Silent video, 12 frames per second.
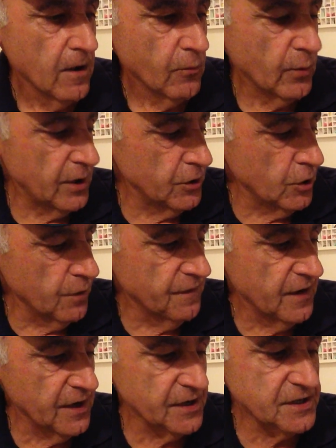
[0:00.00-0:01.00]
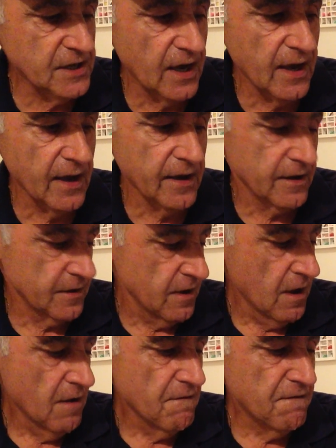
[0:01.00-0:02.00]
When you've hit a target,
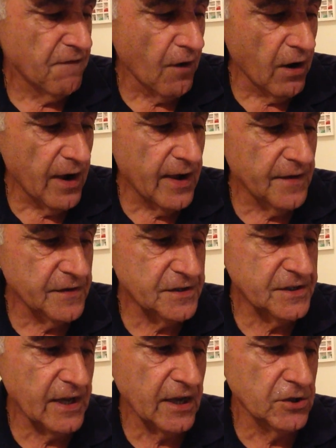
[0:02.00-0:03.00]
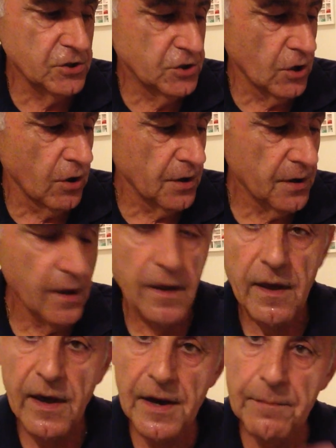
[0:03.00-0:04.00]
fire the second shot
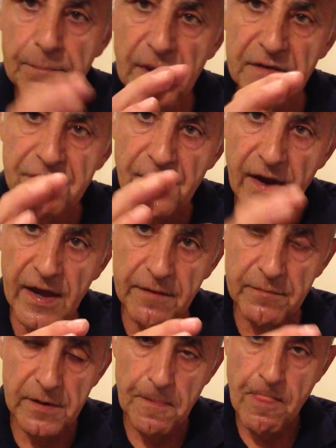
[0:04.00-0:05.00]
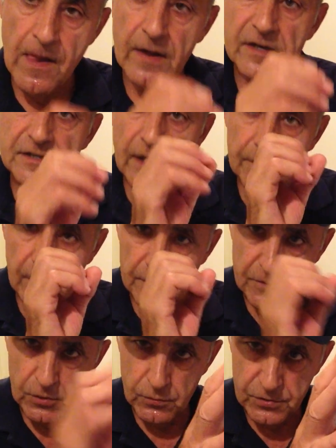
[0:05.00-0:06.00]
at a big fragment.
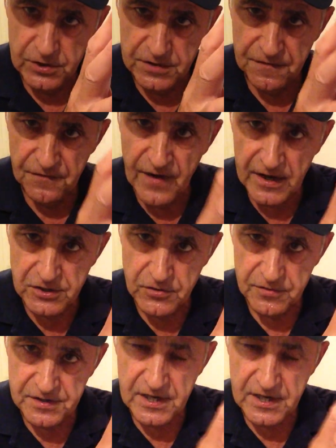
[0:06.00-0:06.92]
Sometimes you'll just fracture a